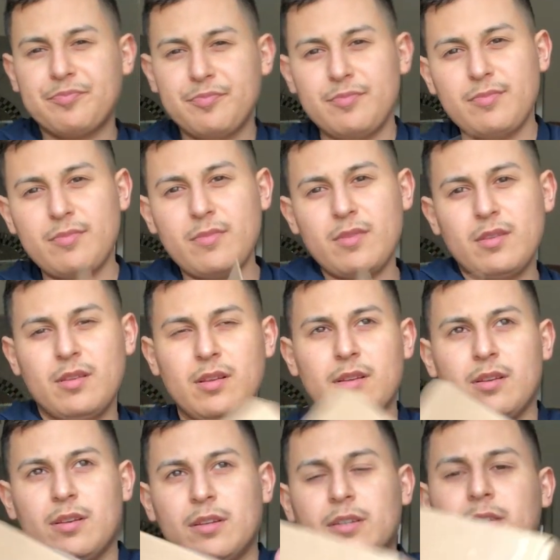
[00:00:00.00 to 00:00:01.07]

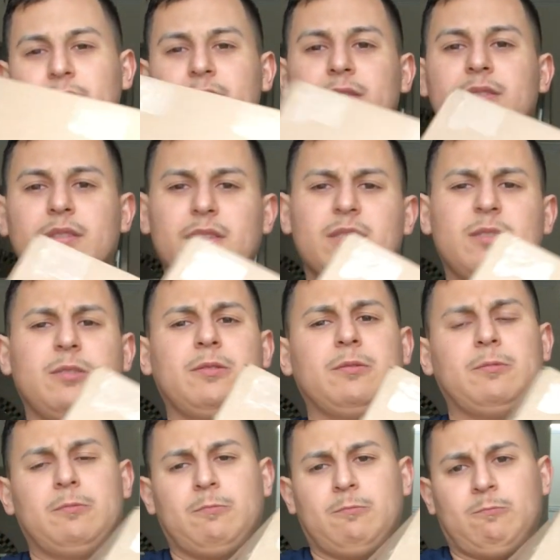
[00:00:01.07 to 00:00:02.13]

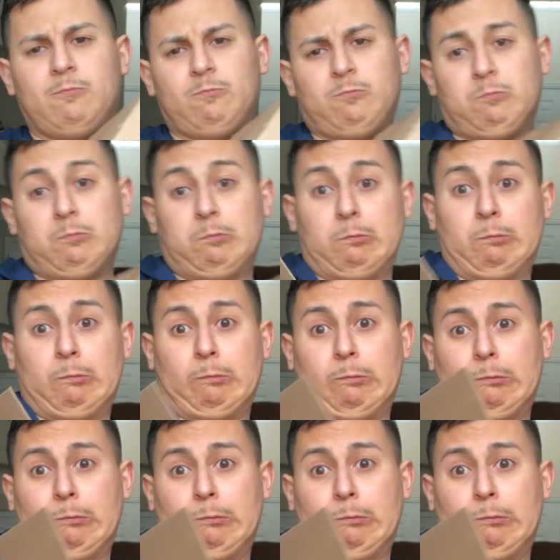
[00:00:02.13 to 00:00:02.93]
Nobody speaks.